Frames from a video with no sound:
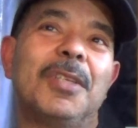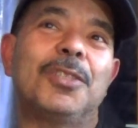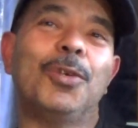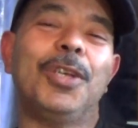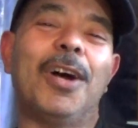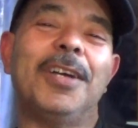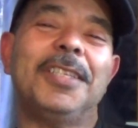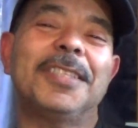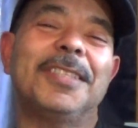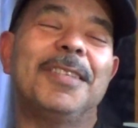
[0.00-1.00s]
2 yard.
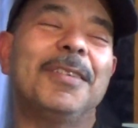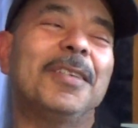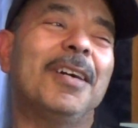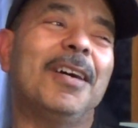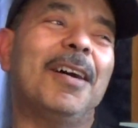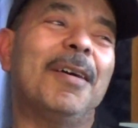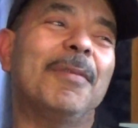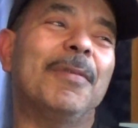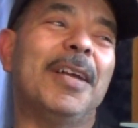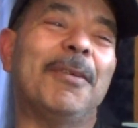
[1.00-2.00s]

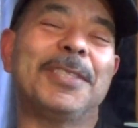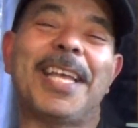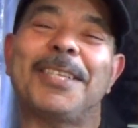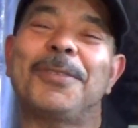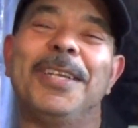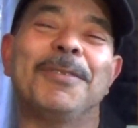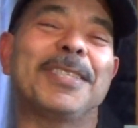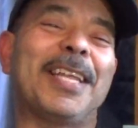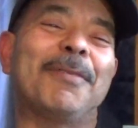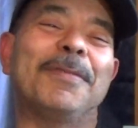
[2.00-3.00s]
It was
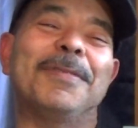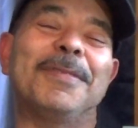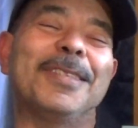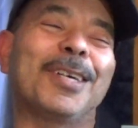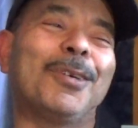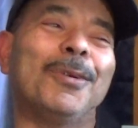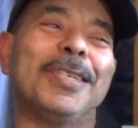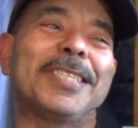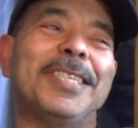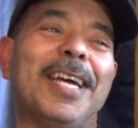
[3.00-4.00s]
like the
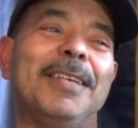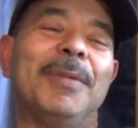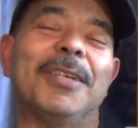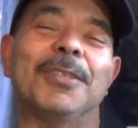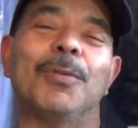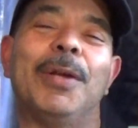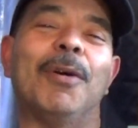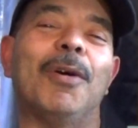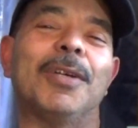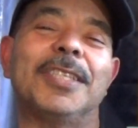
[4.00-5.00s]
coolest night because we were
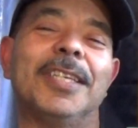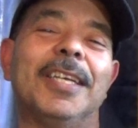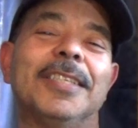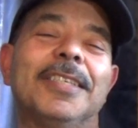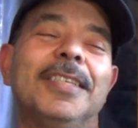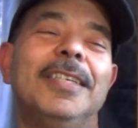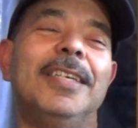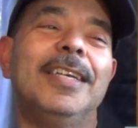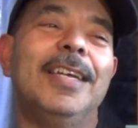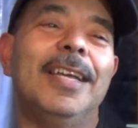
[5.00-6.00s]
all together.
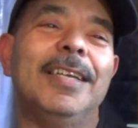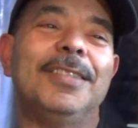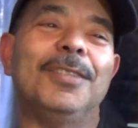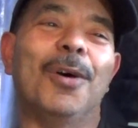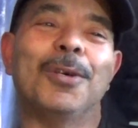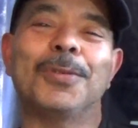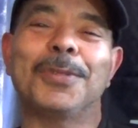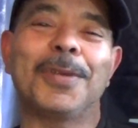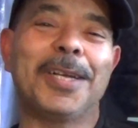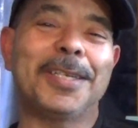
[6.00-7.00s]
Doze was
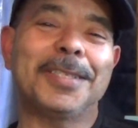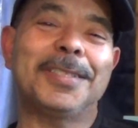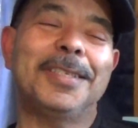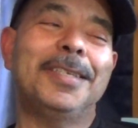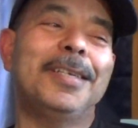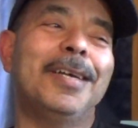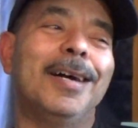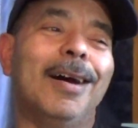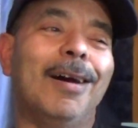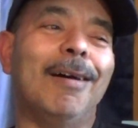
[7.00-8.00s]
with
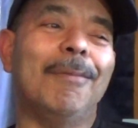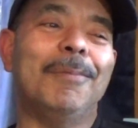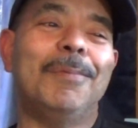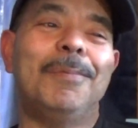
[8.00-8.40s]
us.